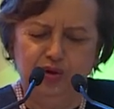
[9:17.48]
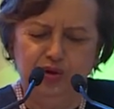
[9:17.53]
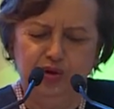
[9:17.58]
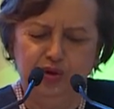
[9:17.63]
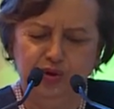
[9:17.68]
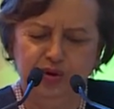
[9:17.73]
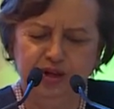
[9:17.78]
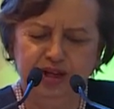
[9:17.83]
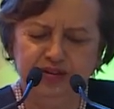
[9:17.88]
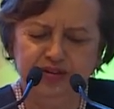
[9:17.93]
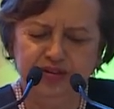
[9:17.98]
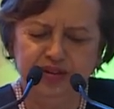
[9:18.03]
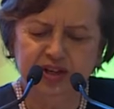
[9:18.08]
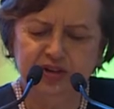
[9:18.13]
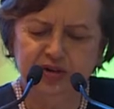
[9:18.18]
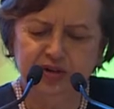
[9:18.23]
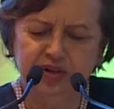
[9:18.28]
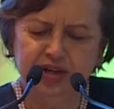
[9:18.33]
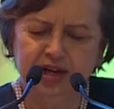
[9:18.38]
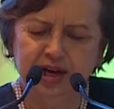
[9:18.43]
During
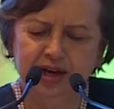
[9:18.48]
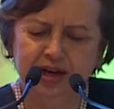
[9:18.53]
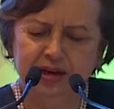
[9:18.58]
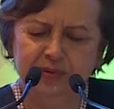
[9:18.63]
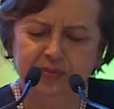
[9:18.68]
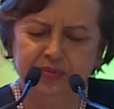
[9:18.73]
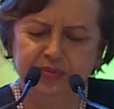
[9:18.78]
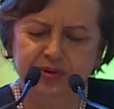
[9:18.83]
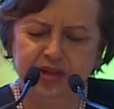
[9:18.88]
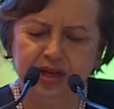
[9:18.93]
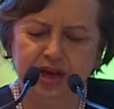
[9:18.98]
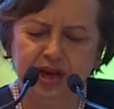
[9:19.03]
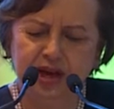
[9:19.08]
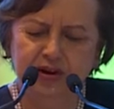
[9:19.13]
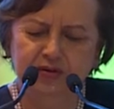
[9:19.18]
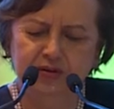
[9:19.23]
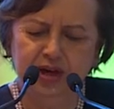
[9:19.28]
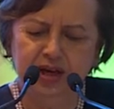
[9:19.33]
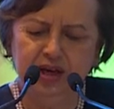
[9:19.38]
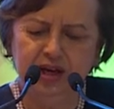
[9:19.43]
such times,
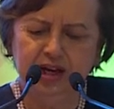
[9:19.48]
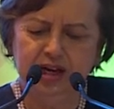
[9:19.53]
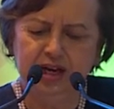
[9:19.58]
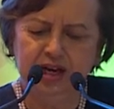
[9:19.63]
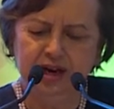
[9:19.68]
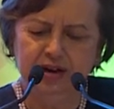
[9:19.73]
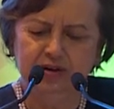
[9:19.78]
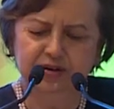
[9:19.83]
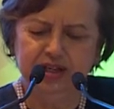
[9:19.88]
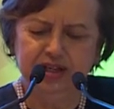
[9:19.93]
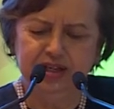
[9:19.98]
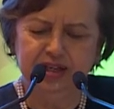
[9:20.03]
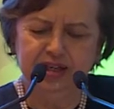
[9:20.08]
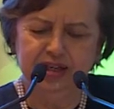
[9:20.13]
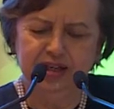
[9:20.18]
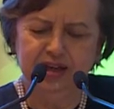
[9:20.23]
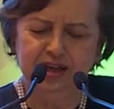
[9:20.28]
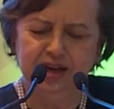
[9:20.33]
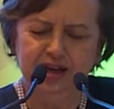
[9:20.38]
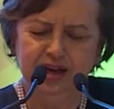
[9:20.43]
having
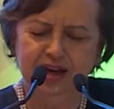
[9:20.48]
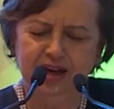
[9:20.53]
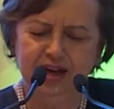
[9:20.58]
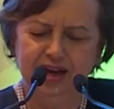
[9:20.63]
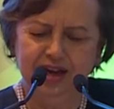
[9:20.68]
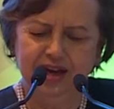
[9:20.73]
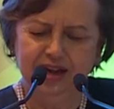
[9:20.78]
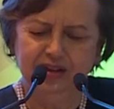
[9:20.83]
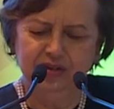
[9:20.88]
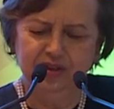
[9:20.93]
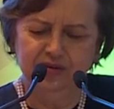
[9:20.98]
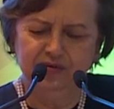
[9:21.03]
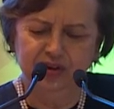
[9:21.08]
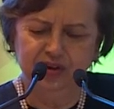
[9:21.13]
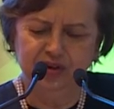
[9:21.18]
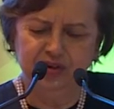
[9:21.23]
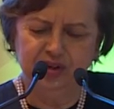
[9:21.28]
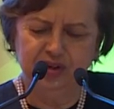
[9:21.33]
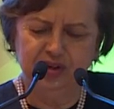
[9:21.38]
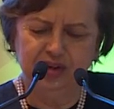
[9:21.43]
clarity in the
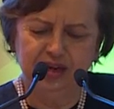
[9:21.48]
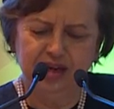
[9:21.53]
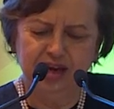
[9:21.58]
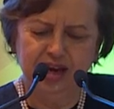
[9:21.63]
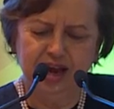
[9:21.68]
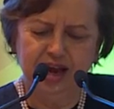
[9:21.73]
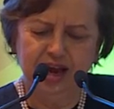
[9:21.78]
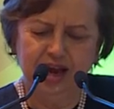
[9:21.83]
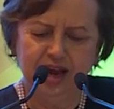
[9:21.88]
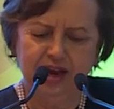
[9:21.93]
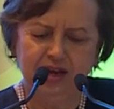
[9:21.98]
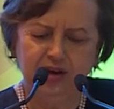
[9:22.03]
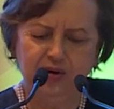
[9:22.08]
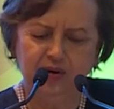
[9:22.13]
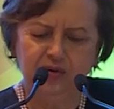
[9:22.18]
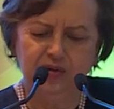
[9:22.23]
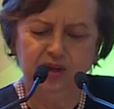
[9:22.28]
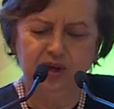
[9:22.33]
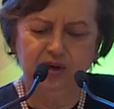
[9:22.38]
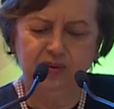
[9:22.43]
vision and
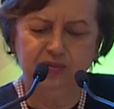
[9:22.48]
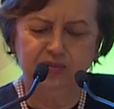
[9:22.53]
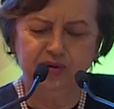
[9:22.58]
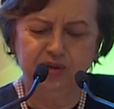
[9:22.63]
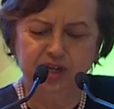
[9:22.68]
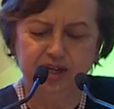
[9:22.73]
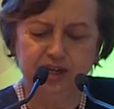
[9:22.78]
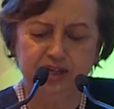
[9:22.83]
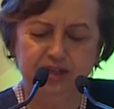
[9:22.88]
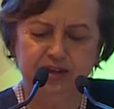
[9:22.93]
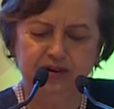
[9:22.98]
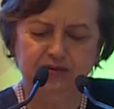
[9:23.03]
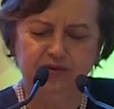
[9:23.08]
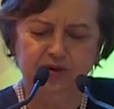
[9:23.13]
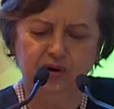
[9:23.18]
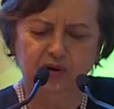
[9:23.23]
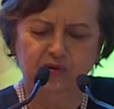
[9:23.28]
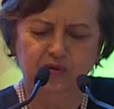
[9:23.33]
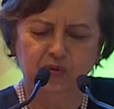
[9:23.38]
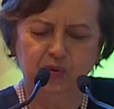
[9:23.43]
on the objective
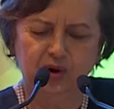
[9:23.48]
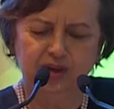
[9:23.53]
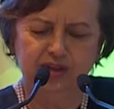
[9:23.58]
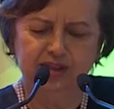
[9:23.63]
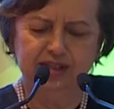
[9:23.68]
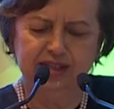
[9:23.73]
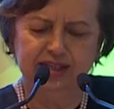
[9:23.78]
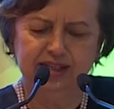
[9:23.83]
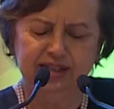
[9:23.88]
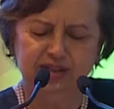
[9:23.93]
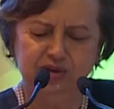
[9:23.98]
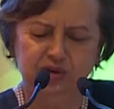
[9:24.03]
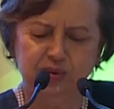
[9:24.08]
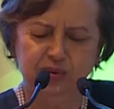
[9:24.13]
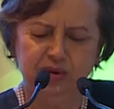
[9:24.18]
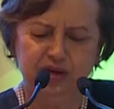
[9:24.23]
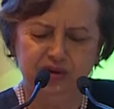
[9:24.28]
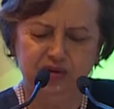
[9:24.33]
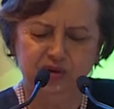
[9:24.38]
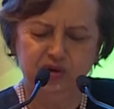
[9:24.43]
of what is to
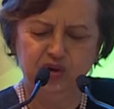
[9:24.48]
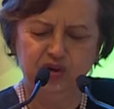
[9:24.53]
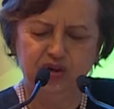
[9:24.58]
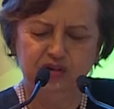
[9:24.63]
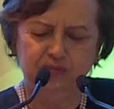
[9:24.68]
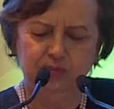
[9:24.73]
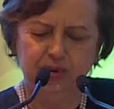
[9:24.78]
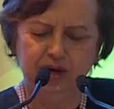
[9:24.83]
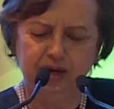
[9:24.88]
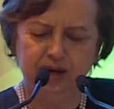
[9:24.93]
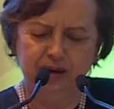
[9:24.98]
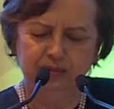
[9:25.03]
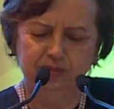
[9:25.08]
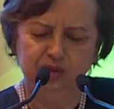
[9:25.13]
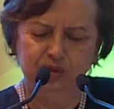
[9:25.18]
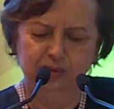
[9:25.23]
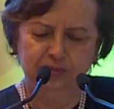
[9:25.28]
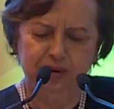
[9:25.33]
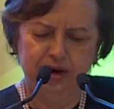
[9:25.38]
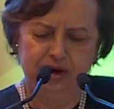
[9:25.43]
be achieved
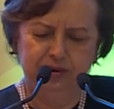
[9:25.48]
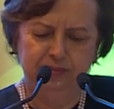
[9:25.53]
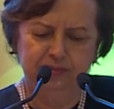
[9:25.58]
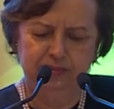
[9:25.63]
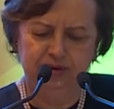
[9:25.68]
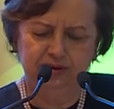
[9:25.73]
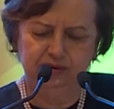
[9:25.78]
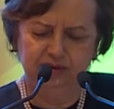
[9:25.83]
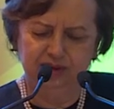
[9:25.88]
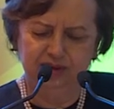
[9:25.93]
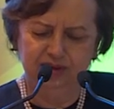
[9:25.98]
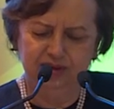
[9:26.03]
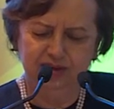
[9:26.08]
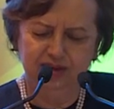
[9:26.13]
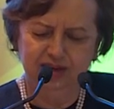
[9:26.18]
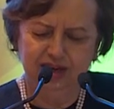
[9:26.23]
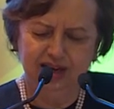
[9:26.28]
becomes paramount.